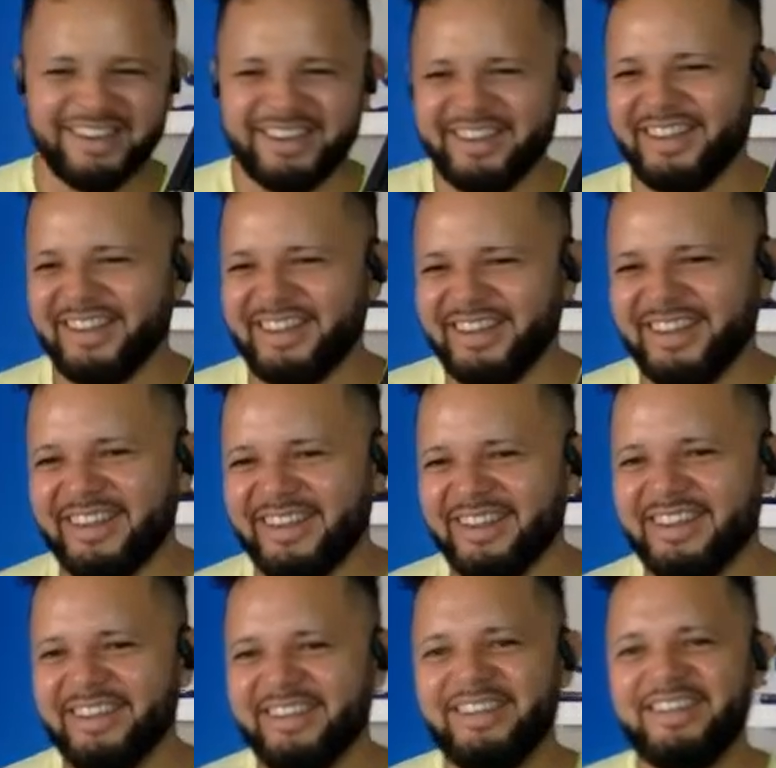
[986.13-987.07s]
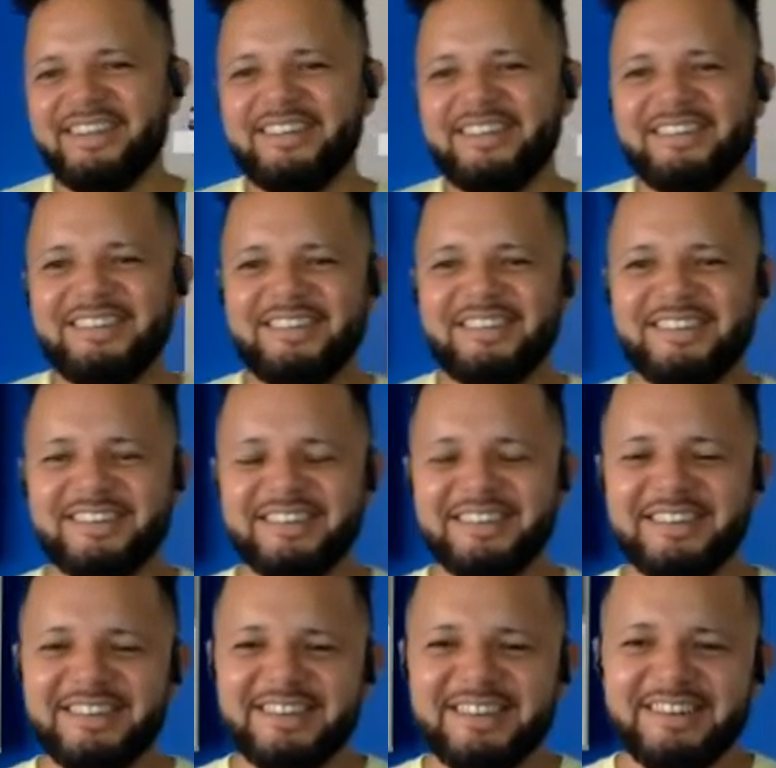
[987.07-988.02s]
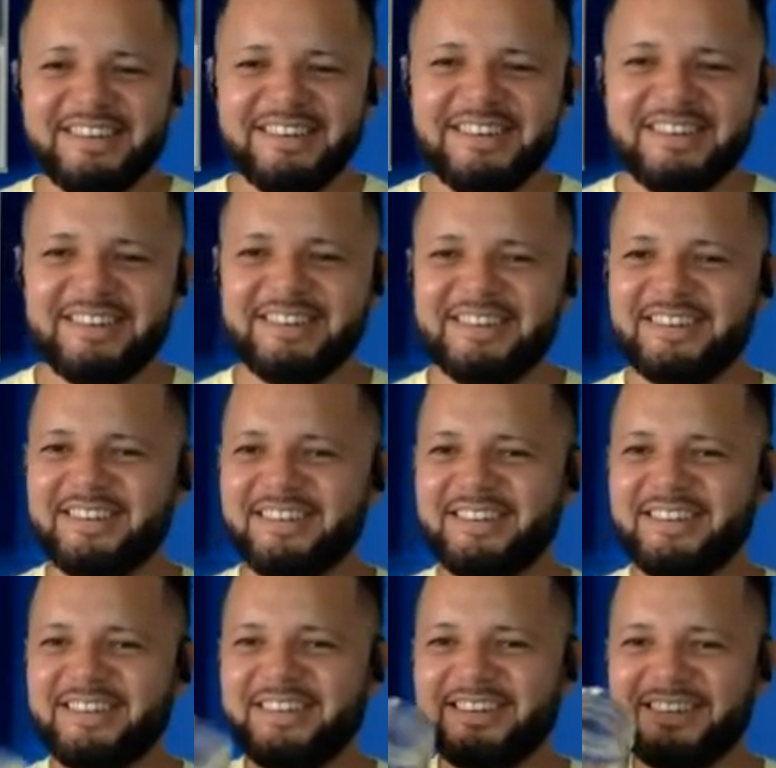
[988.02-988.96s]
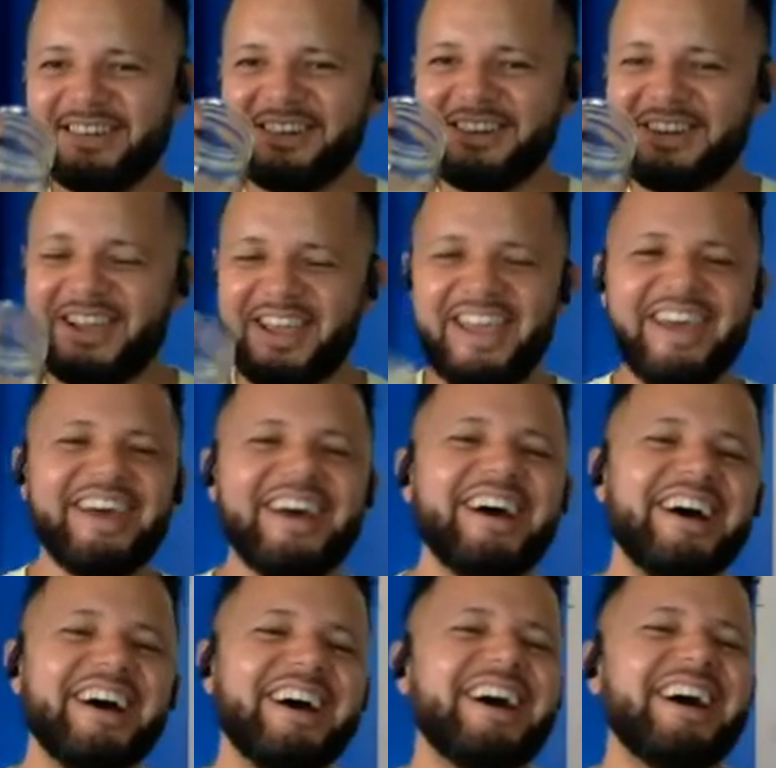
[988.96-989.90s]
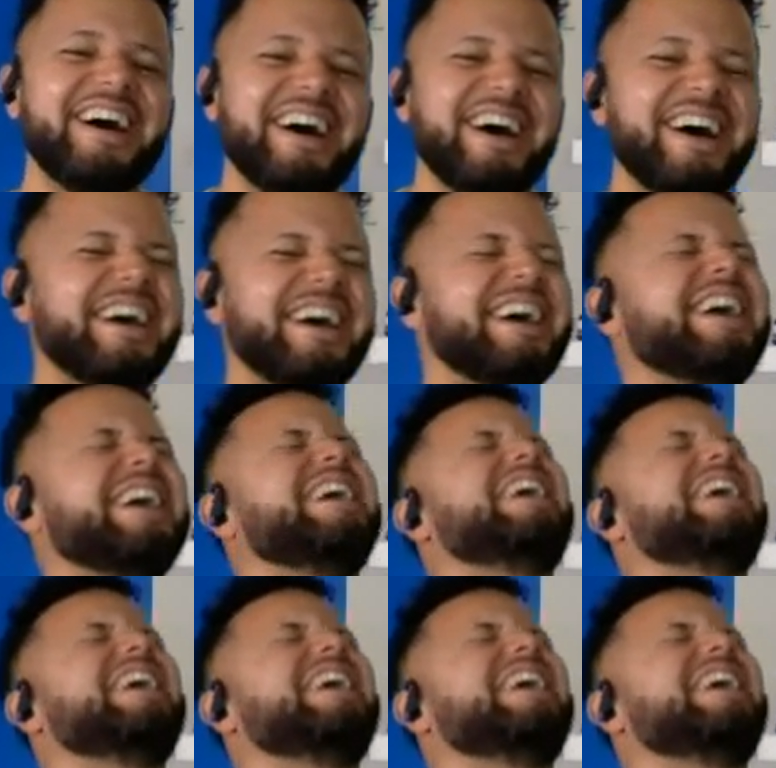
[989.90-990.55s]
(silent)